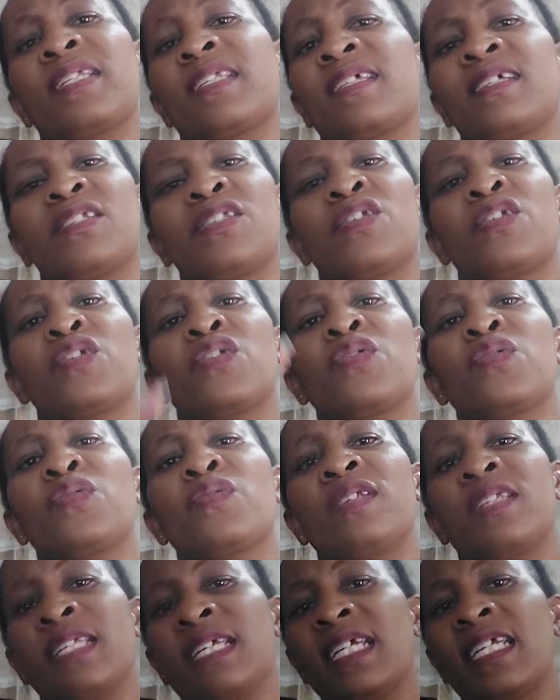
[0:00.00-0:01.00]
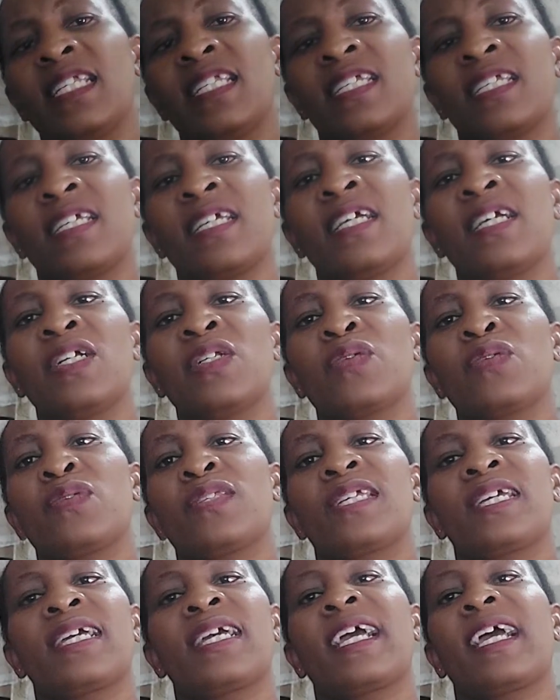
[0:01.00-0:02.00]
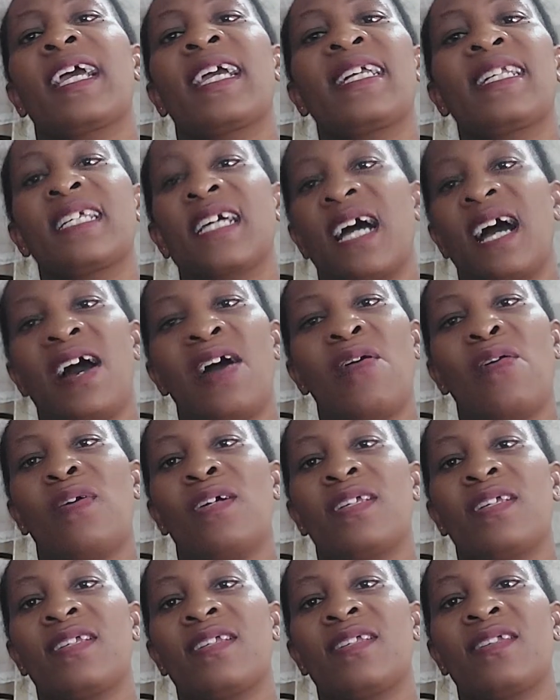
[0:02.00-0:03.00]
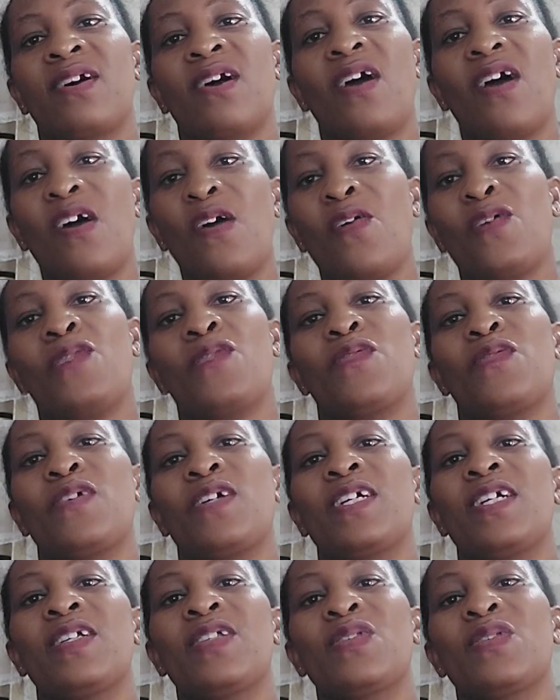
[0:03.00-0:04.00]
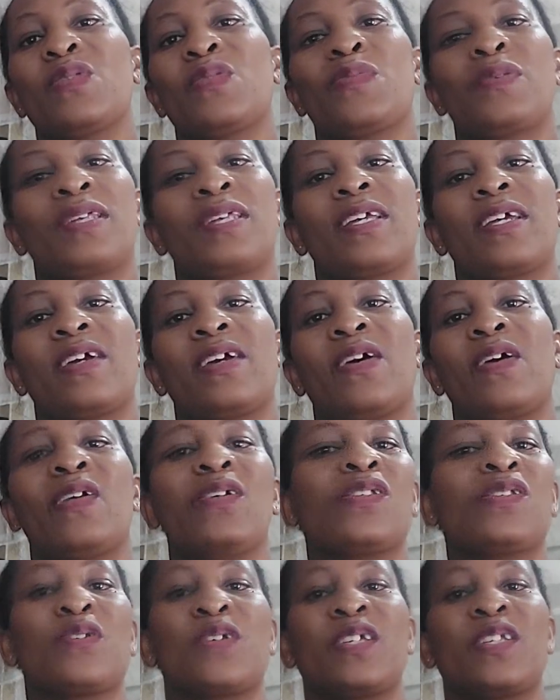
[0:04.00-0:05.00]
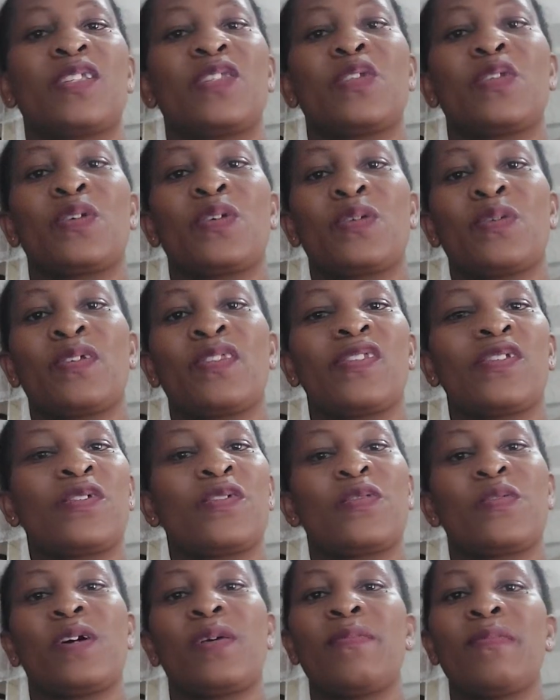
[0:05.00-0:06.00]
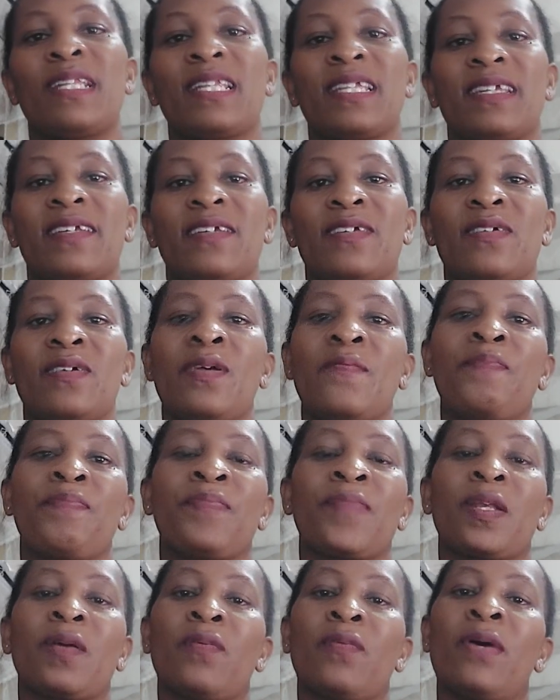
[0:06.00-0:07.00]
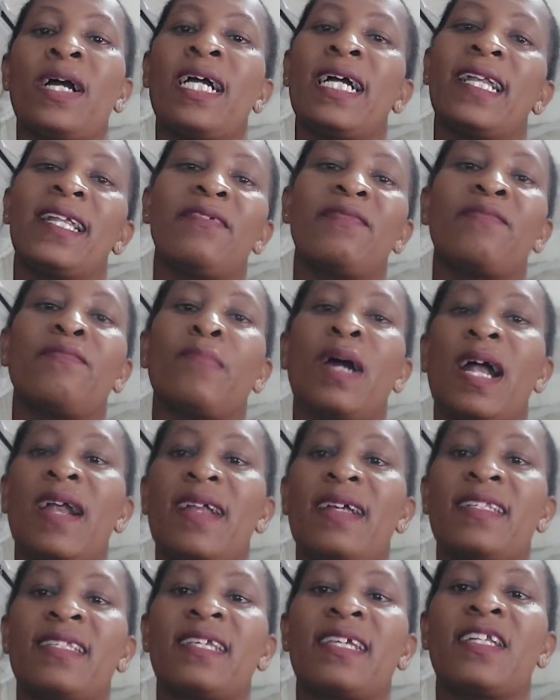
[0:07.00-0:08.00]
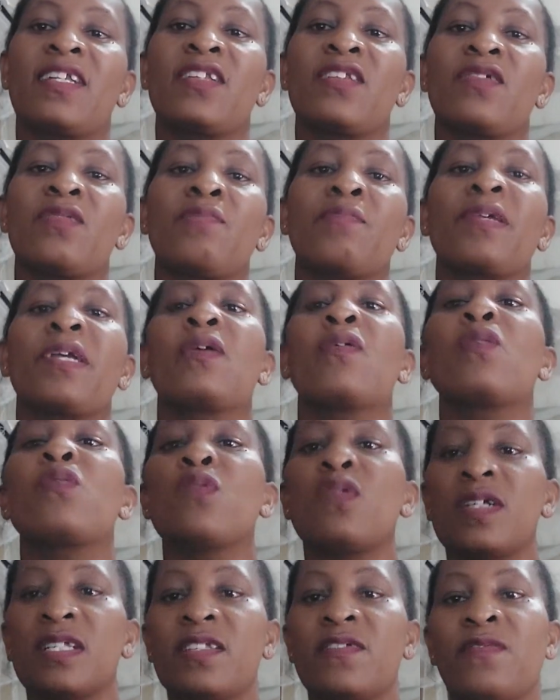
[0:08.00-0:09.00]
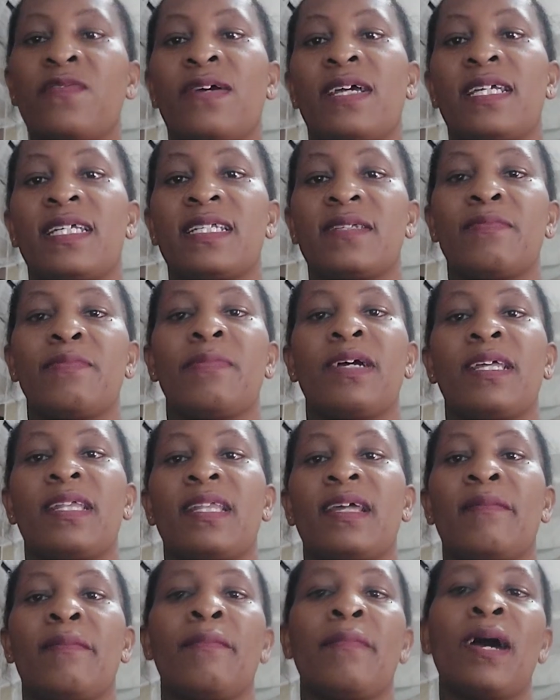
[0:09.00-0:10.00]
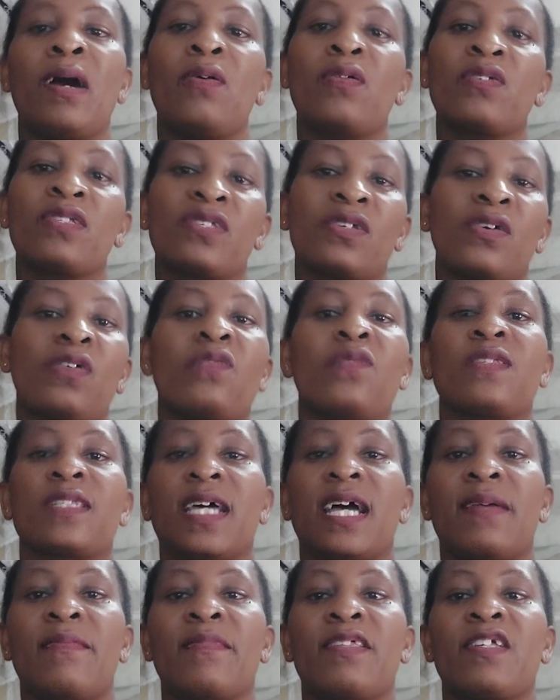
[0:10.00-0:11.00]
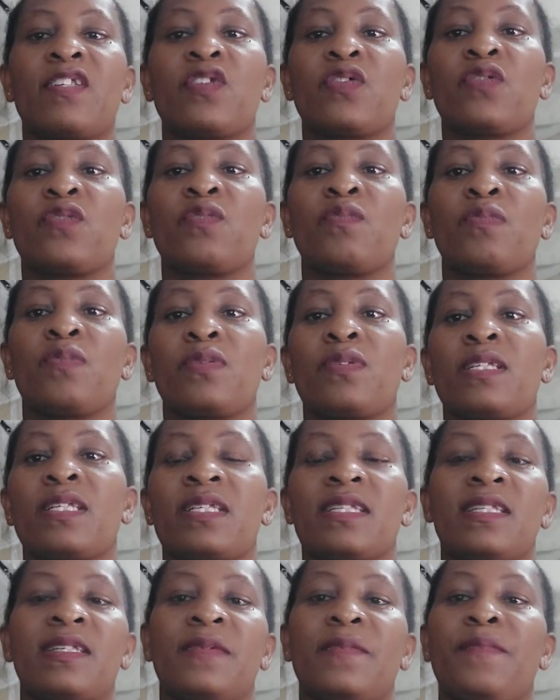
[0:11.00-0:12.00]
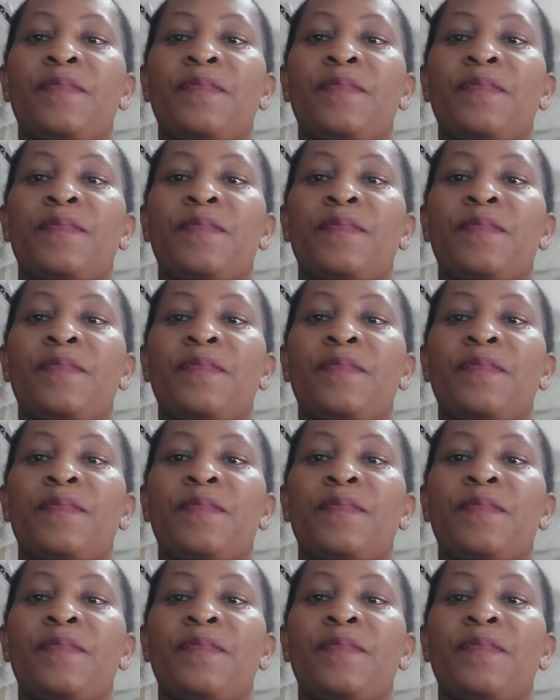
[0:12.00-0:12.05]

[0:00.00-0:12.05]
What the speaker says: mean that you need to take 8 hours off to play or to enjoy with your family. Work-life balance cannot be quantified by the amount of time that you've put.